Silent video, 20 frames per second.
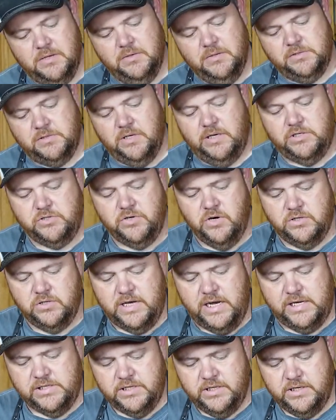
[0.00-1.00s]
So let's start
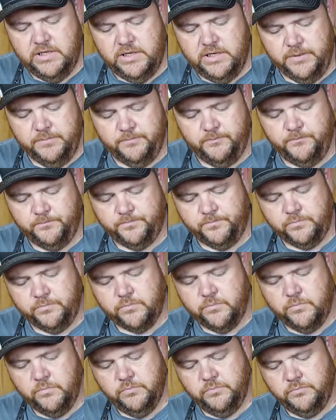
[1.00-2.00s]
tasting it up.
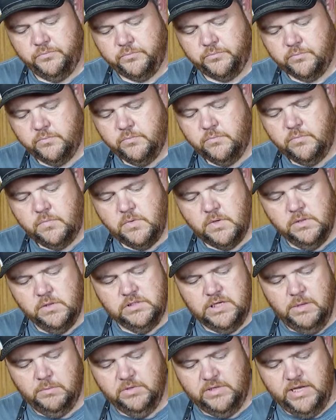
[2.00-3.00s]

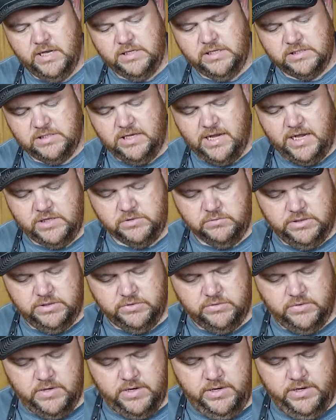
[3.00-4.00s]
So I'm gonna take this slice from this
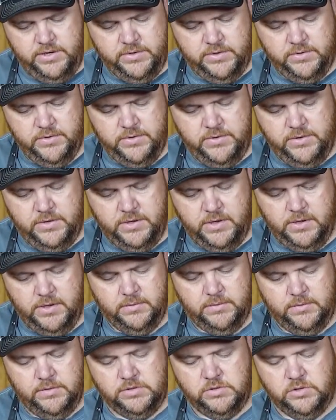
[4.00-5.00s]
one right here.
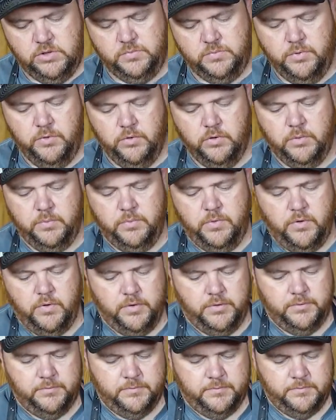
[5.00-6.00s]
Let's just pull it apart.